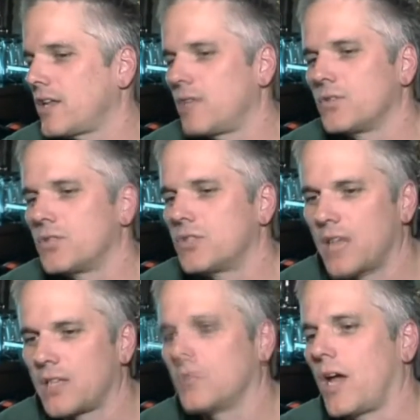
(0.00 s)
that gave you a
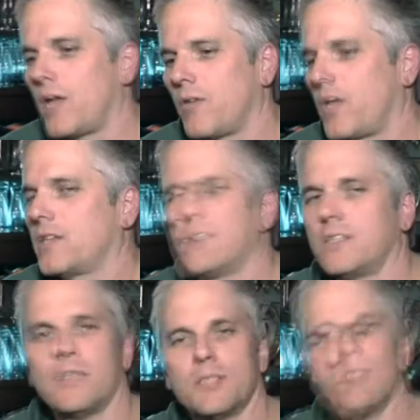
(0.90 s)
chance to allow
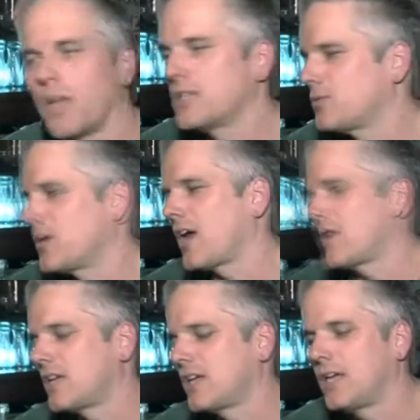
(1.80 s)
fantasy to displace
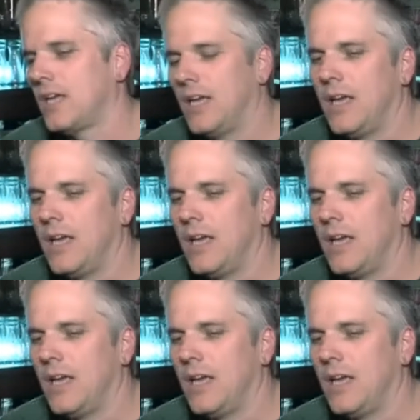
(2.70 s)
reality,